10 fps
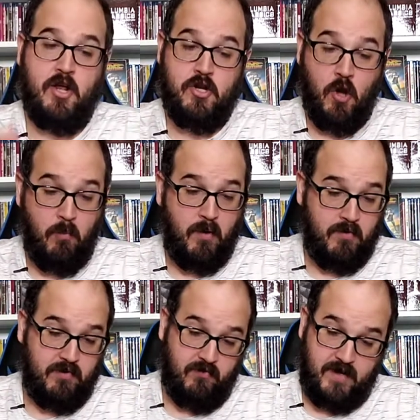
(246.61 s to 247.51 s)
No
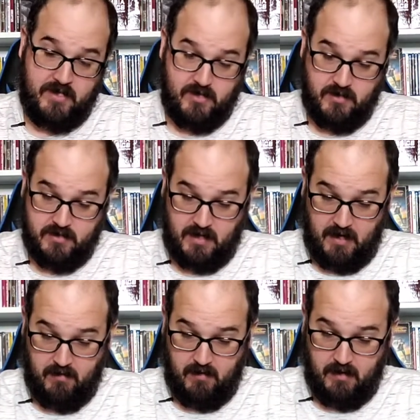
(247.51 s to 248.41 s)
bonus features.
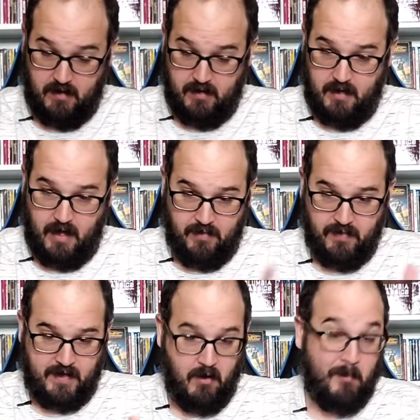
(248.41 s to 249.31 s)
I
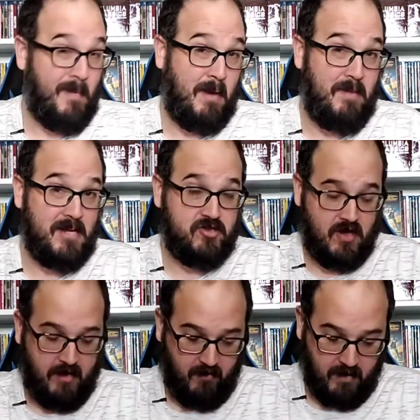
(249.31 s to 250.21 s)
think there may be a
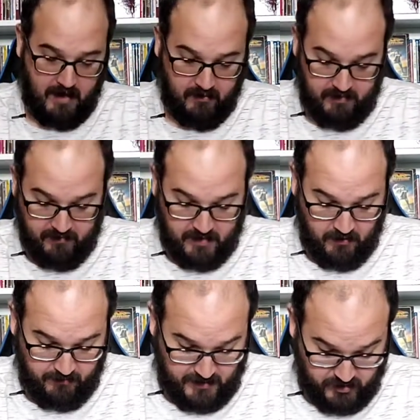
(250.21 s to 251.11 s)
trailer. I don't even
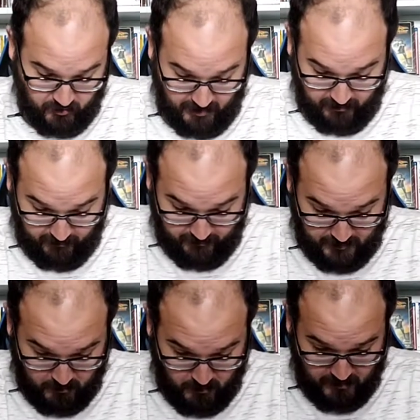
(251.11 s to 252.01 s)
know if the trailer for
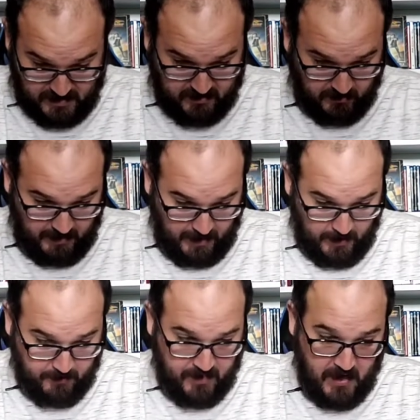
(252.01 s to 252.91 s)
the movie is on
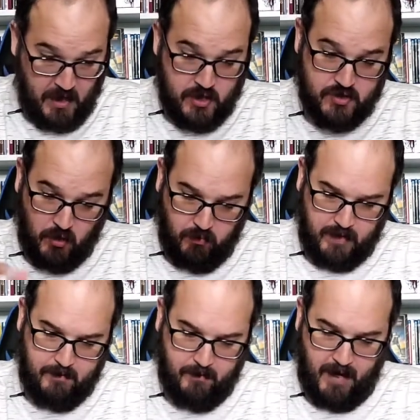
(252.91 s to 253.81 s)
here. So
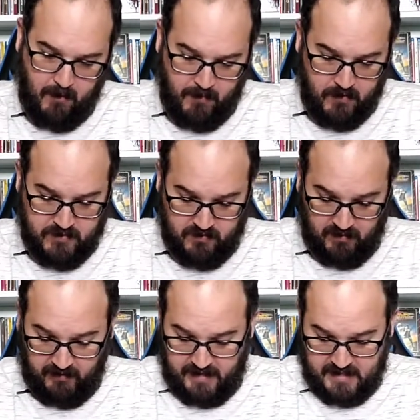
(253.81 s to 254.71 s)
pretty bare bones
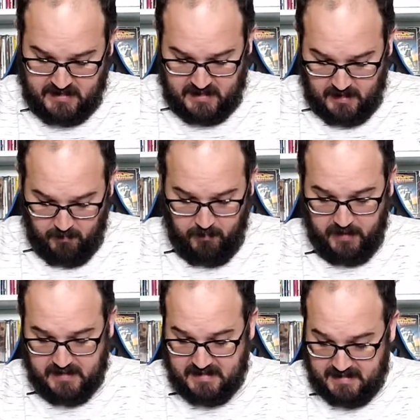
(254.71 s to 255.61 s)
release,
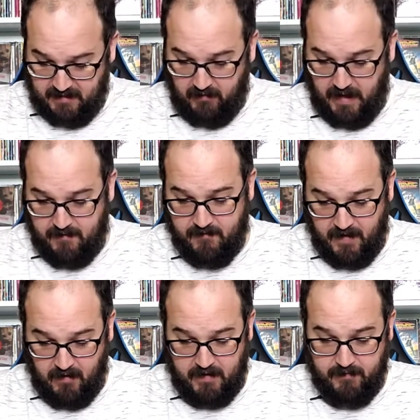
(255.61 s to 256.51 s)
but still a
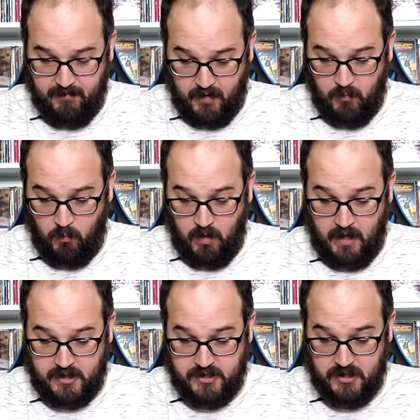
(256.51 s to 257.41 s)
very fun
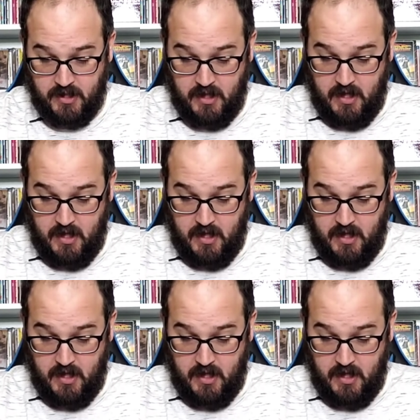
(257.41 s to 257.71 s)
watch.